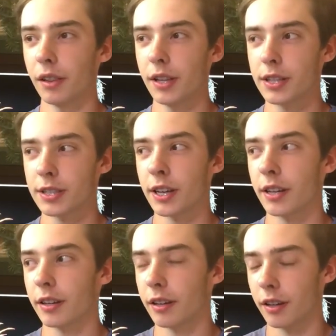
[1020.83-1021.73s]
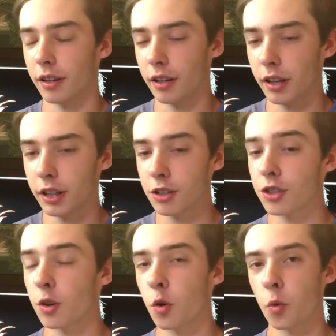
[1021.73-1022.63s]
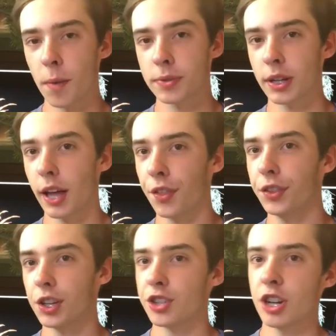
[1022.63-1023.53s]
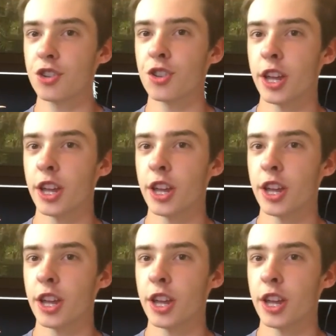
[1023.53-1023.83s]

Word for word: let's say, there's an old website. I think they changed the